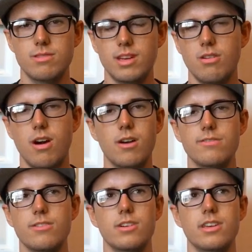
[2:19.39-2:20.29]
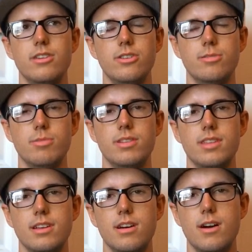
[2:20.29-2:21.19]
they don't offer a cure, but
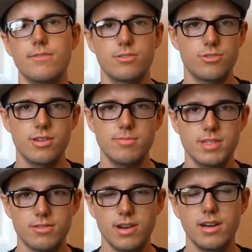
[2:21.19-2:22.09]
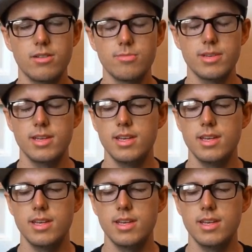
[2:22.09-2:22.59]
they offer treatments or help.